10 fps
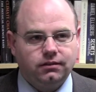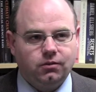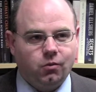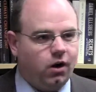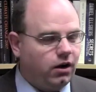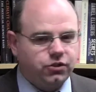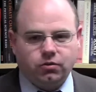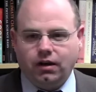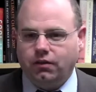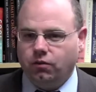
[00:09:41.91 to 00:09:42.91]
walks
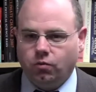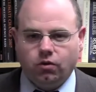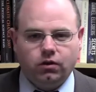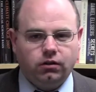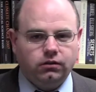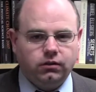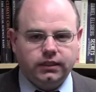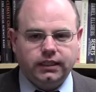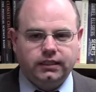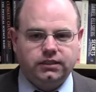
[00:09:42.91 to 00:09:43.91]
around the world
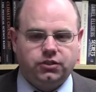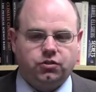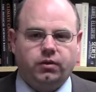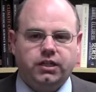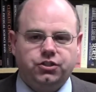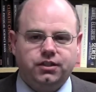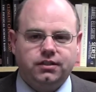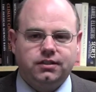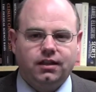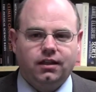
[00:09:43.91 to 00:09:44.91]
looking at
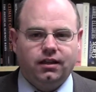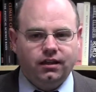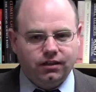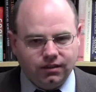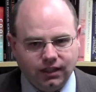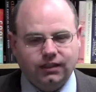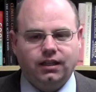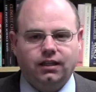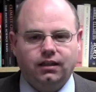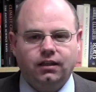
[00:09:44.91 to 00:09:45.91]
situations
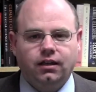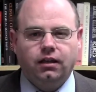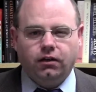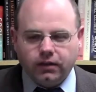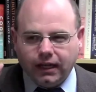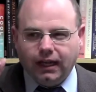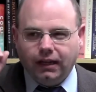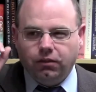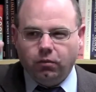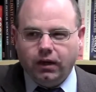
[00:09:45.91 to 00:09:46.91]
thinking,
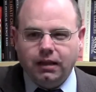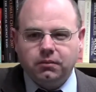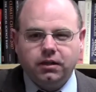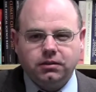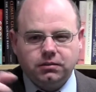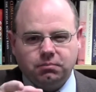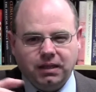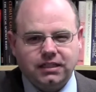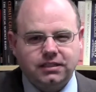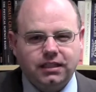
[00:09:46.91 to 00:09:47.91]
okay, the way I'm going to
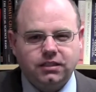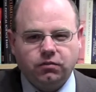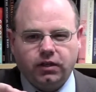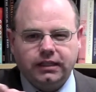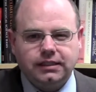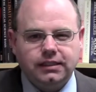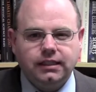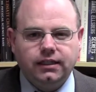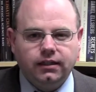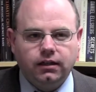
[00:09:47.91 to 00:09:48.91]
make sense of what I
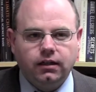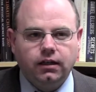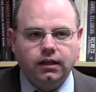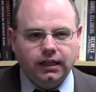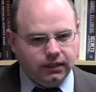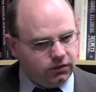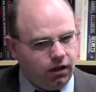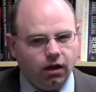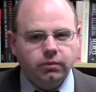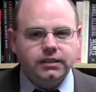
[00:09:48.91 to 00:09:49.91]
see here is to
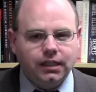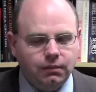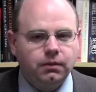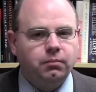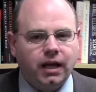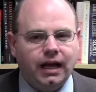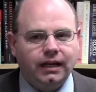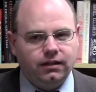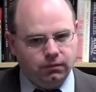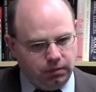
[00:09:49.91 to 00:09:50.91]
always keep in
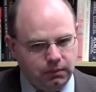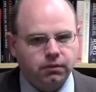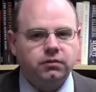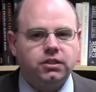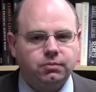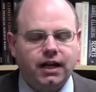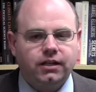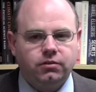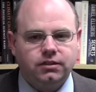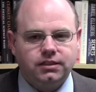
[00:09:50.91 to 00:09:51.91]
mind that people
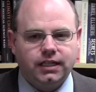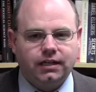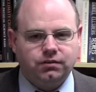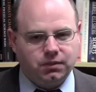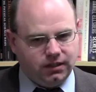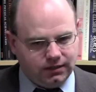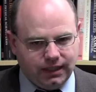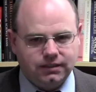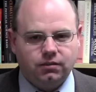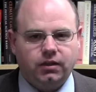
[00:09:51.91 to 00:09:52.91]
respond to incentives, because
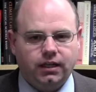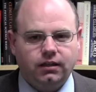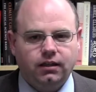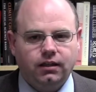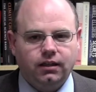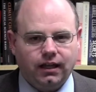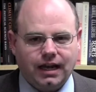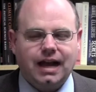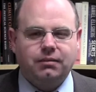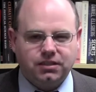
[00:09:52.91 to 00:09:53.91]
that's the way
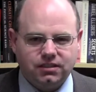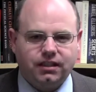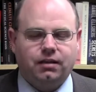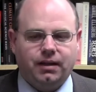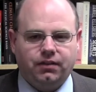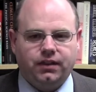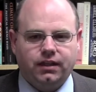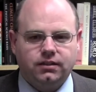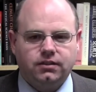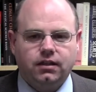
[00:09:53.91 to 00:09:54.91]
economists think about
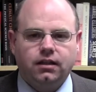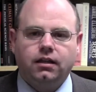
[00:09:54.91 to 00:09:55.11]
things.